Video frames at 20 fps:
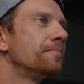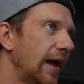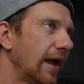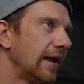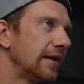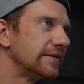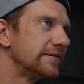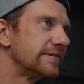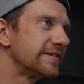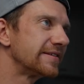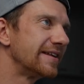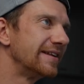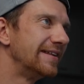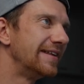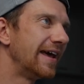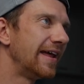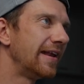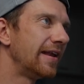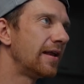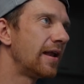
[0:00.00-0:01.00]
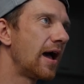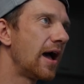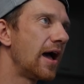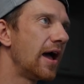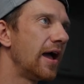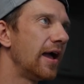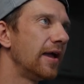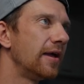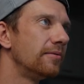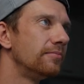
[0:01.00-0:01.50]
And then
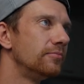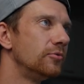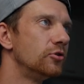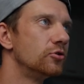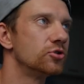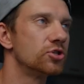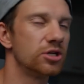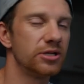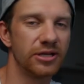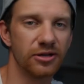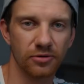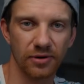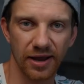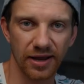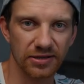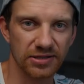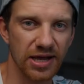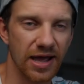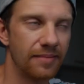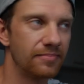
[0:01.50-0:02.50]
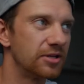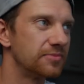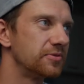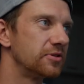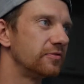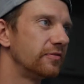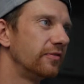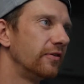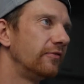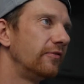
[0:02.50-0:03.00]
I usually create
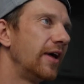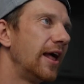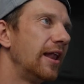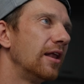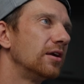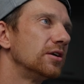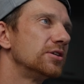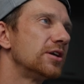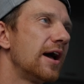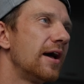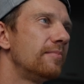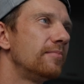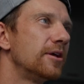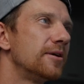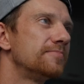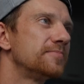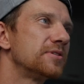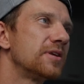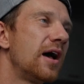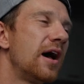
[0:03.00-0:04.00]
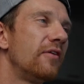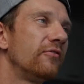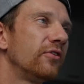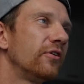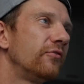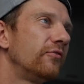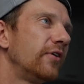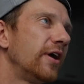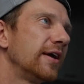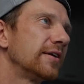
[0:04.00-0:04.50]
timelapses with LR Timelapse, After
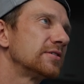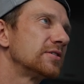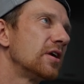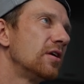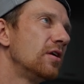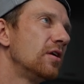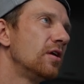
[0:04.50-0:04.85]
Effects.